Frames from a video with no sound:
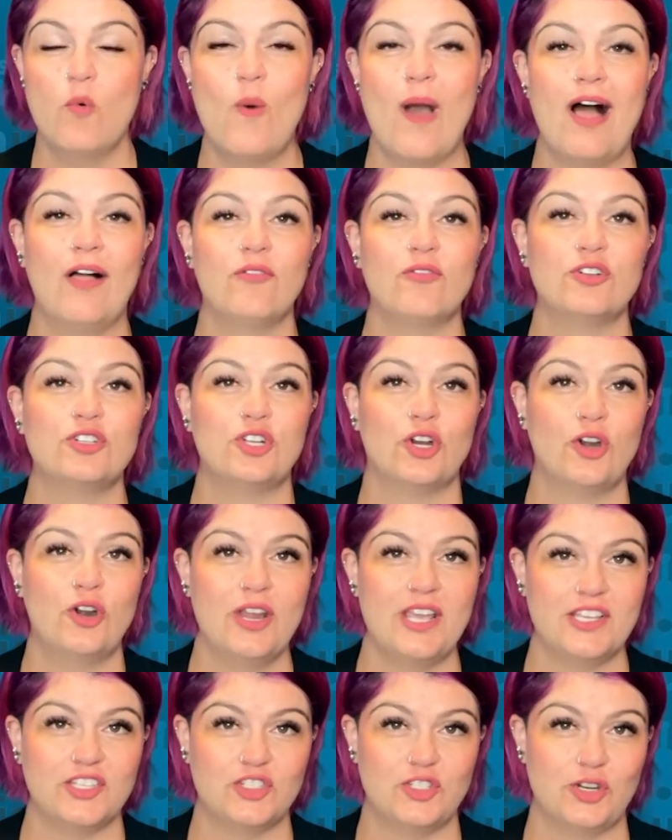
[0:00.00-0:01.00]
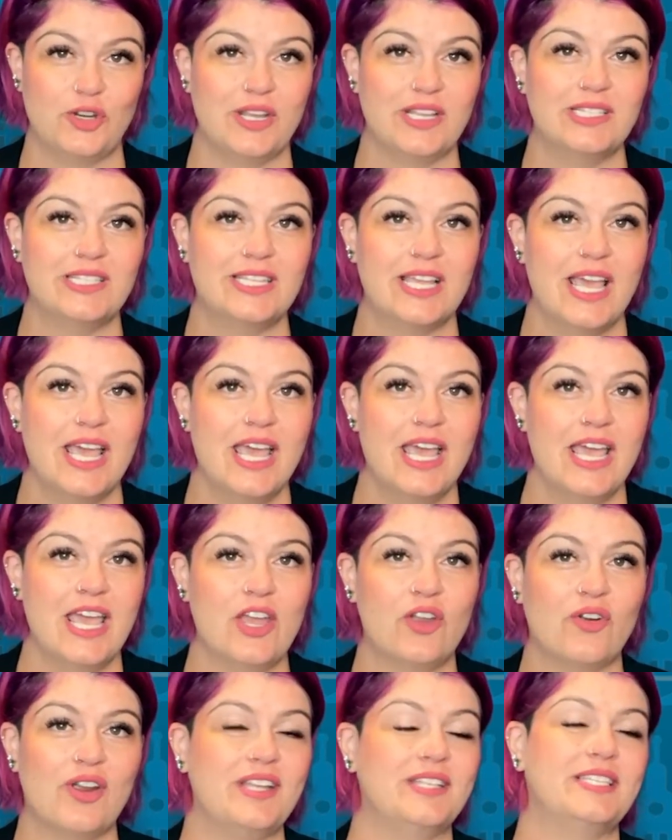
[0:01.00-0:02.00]
while returning students
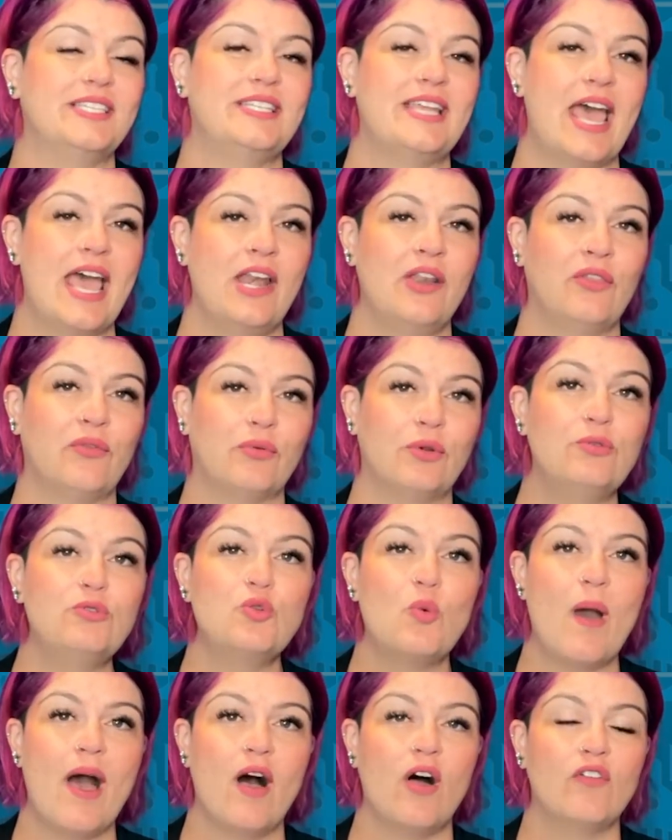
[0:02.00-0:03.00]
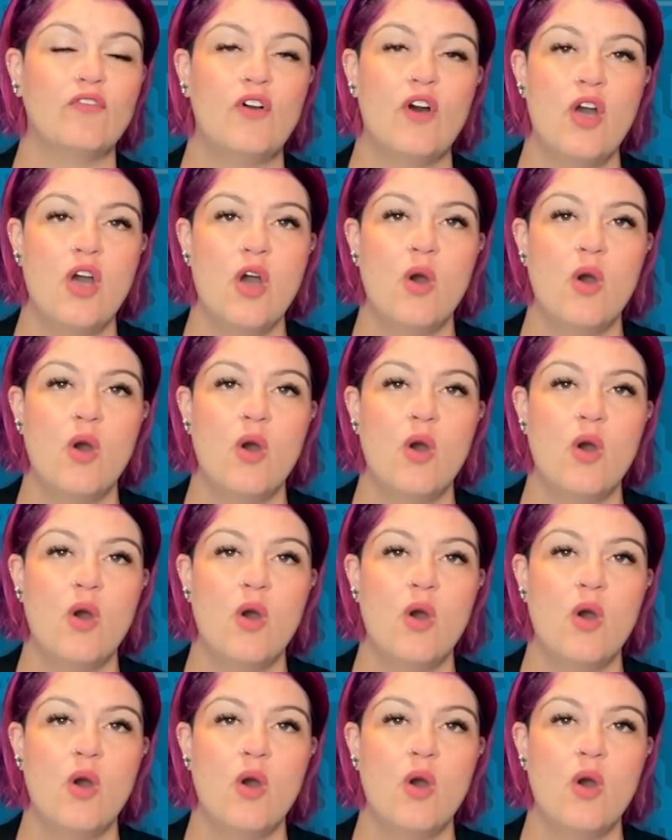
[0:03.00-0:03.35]
in grades 10 through 12